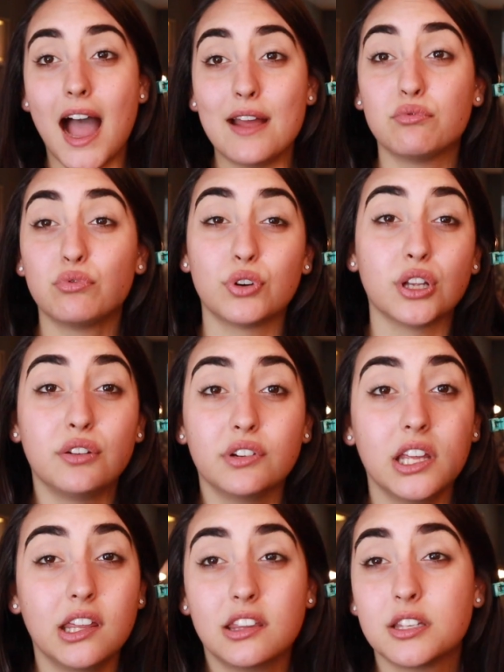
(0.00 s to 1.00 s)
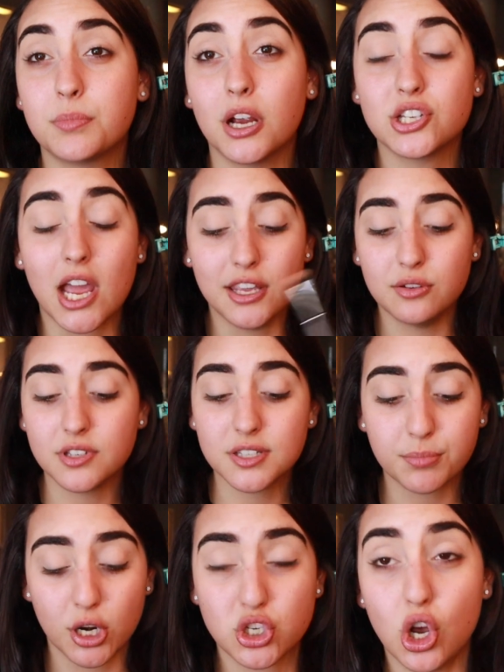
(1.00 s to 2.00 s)
I really like this brush. I use this
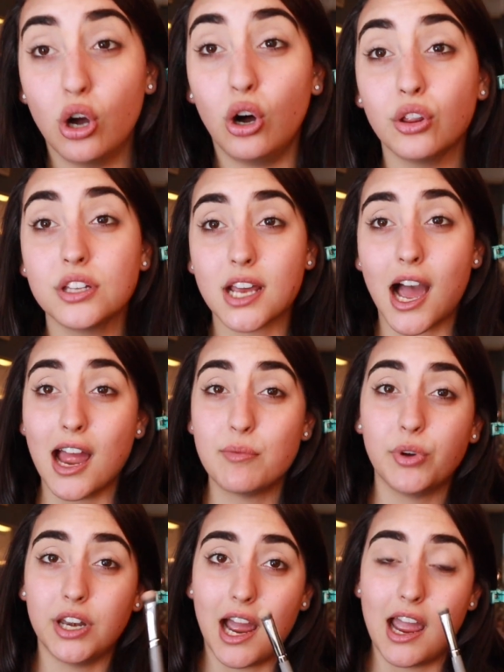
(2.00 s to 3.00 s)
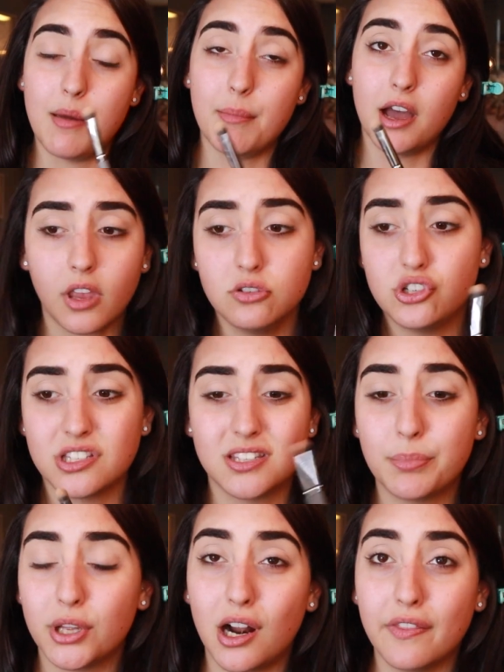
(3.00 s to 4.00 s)
brush all the time when I'm just
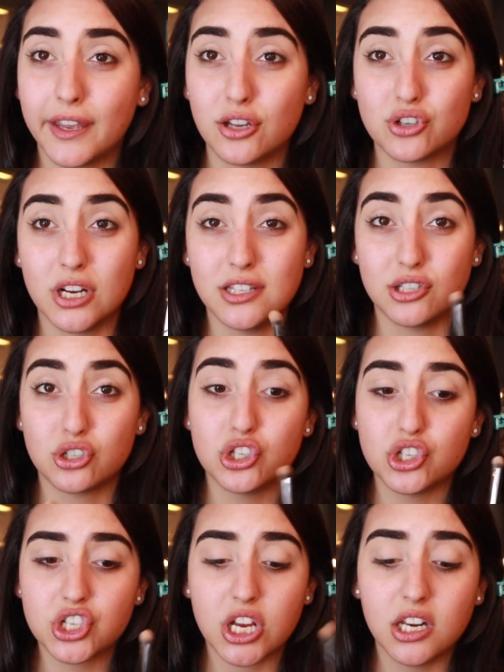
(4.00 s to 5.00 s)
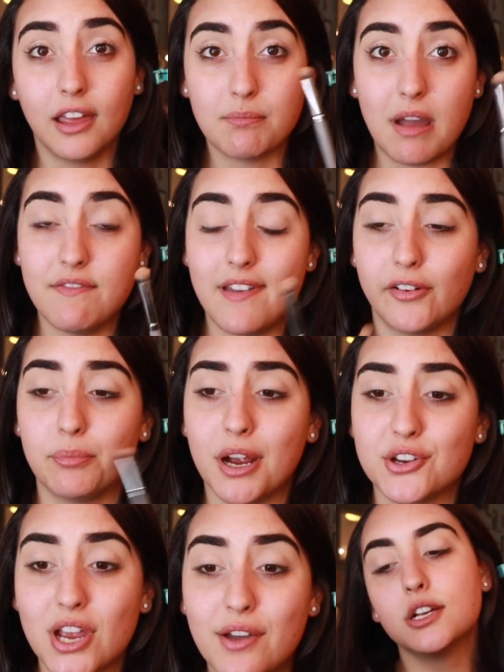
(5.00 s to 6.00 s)
to put on like a transition shade, like my favorite
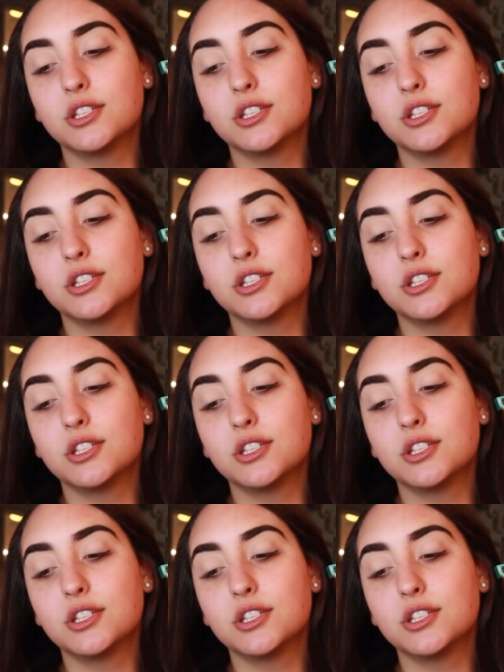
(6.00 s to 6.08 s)
brush.